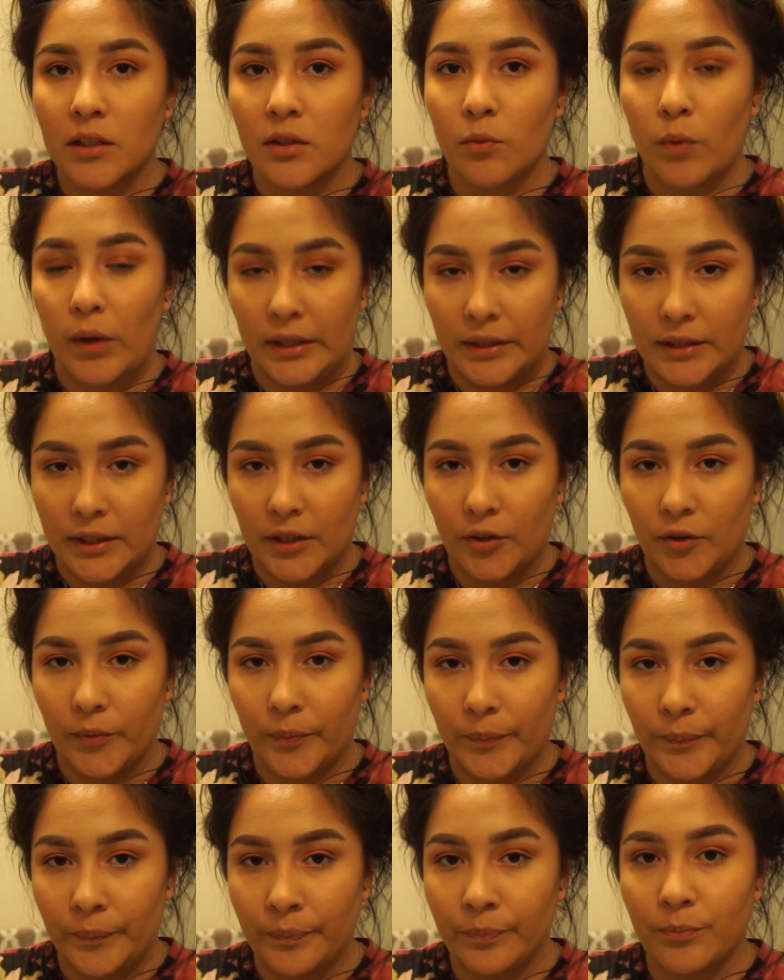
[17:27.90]
right there.
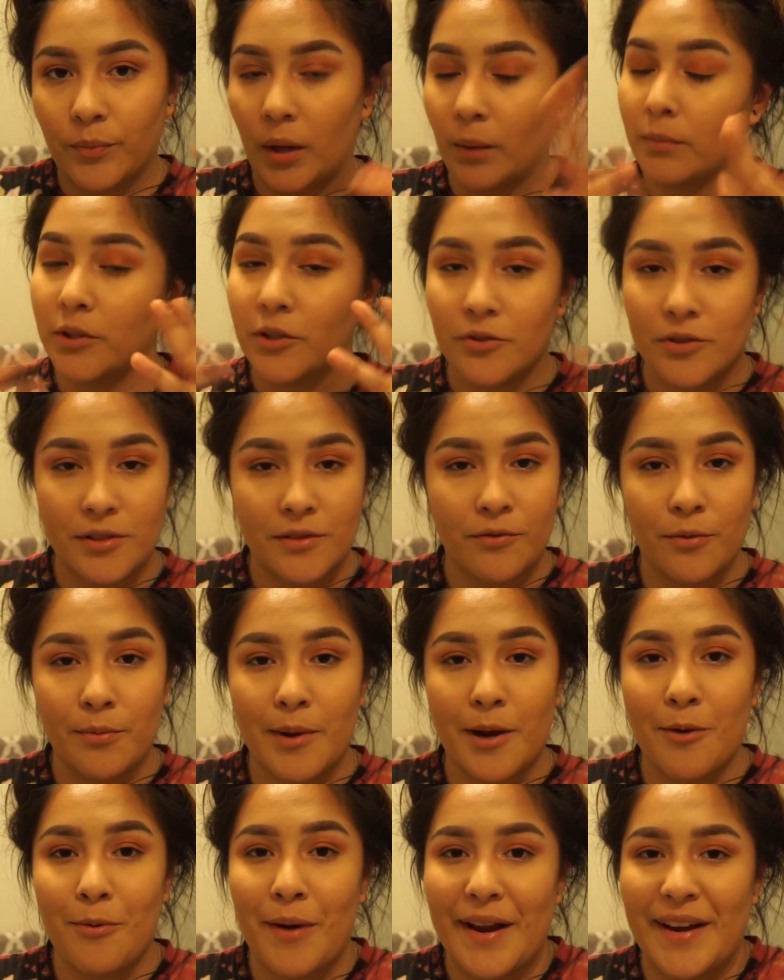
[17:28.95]
Probably use it for
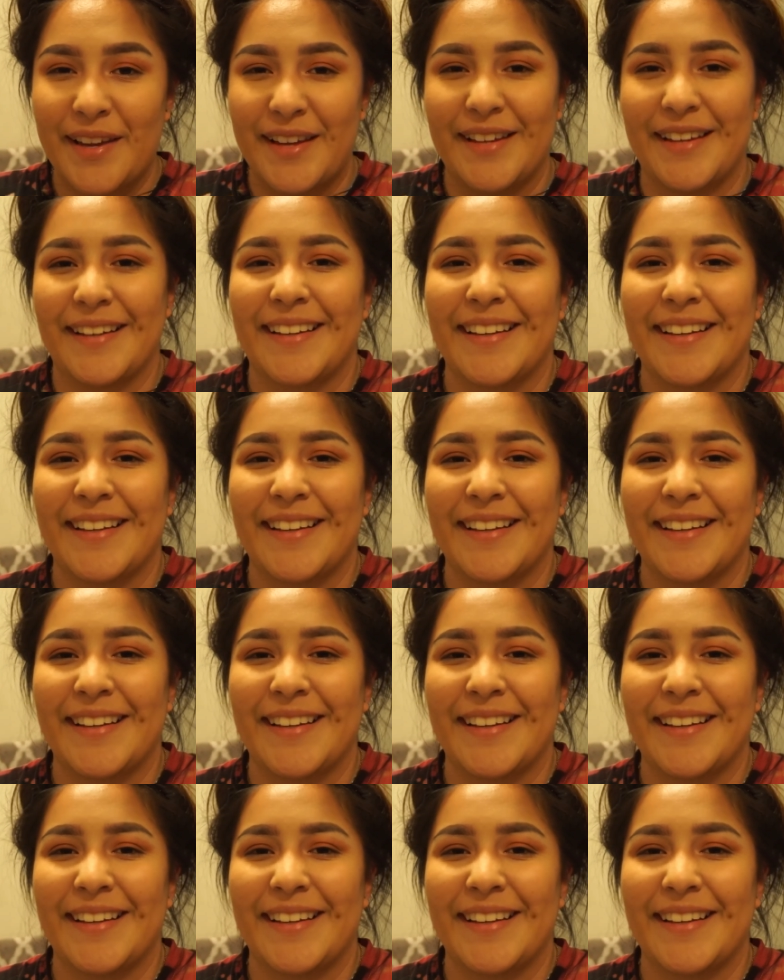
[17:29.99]
my wedding.